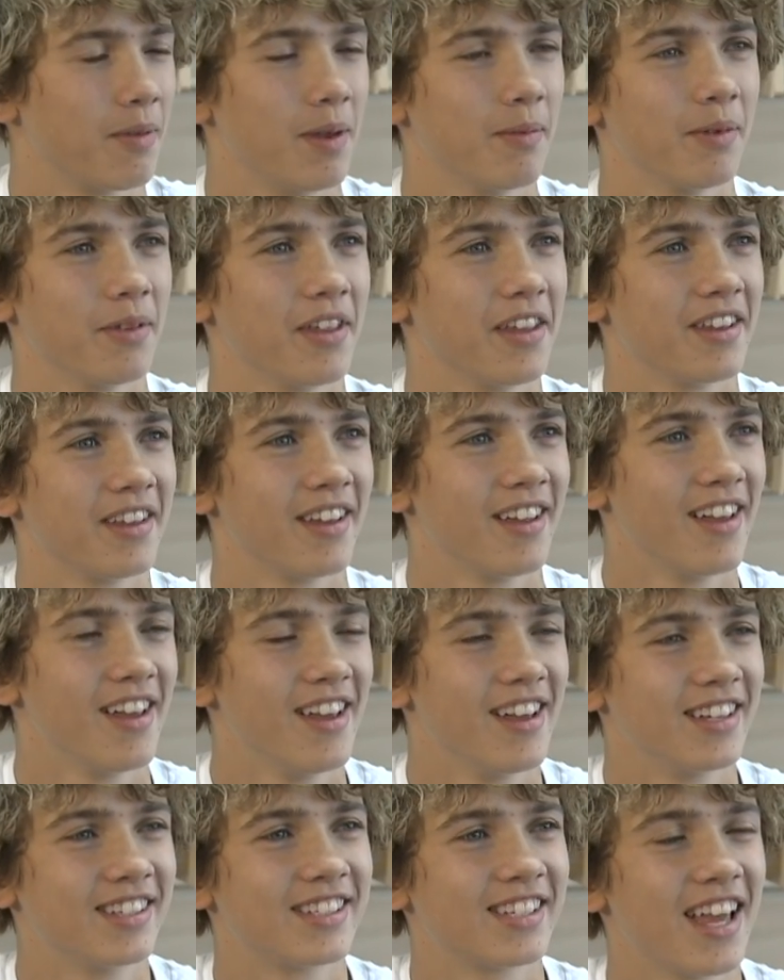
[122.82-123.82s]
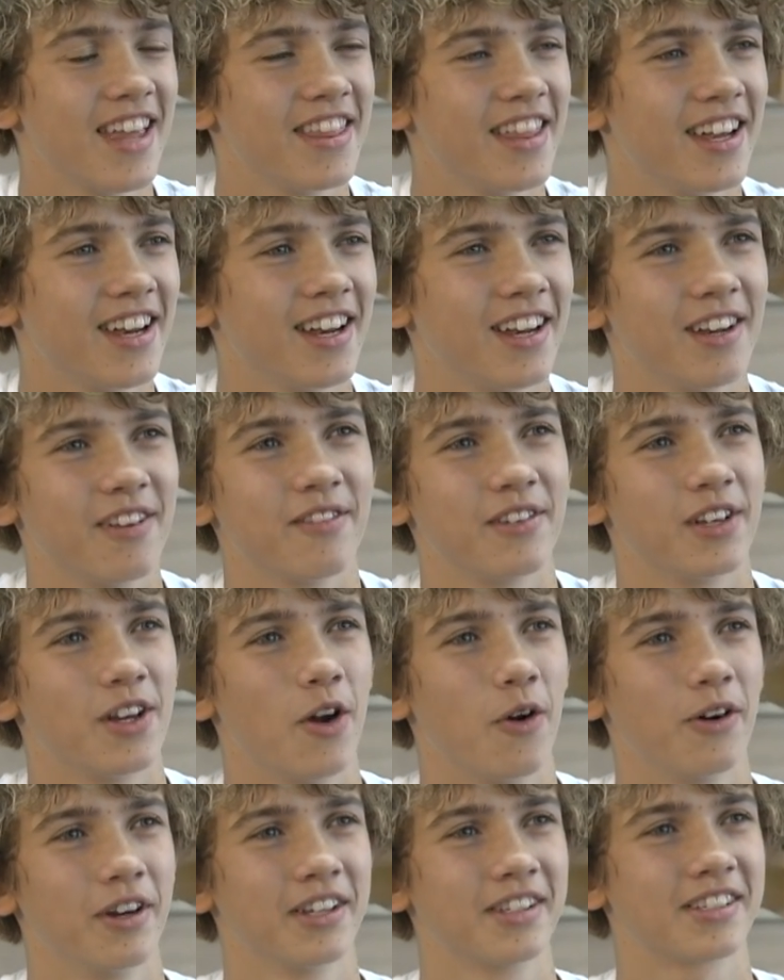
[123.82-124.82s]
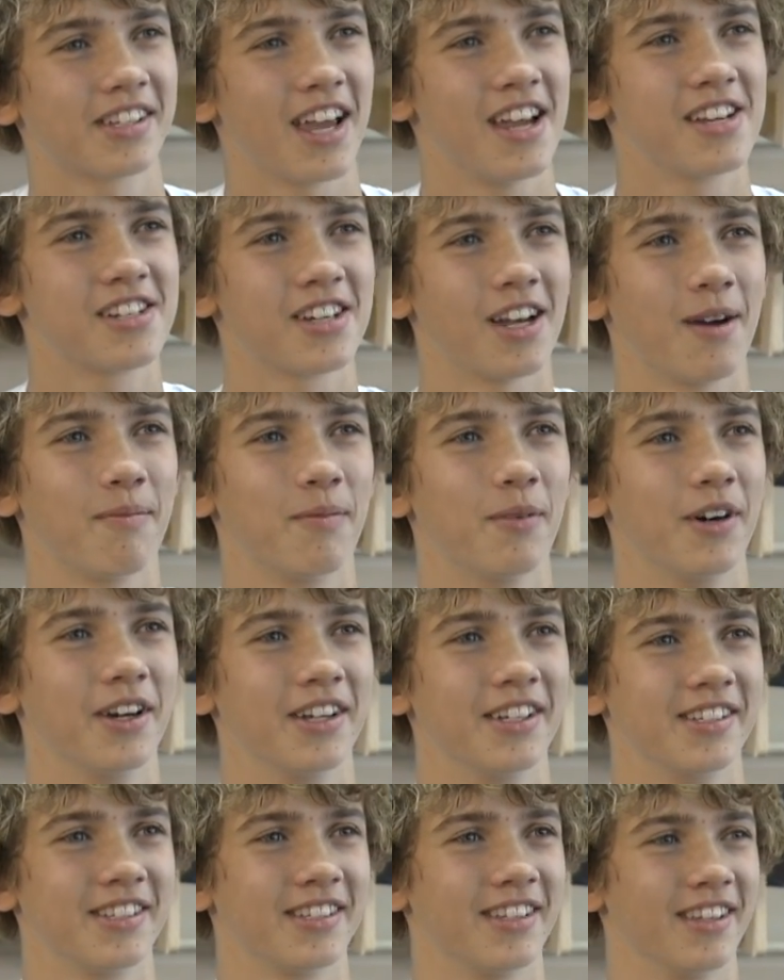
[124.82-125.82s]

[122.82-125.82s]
people that said they didn't even know what a skate shop was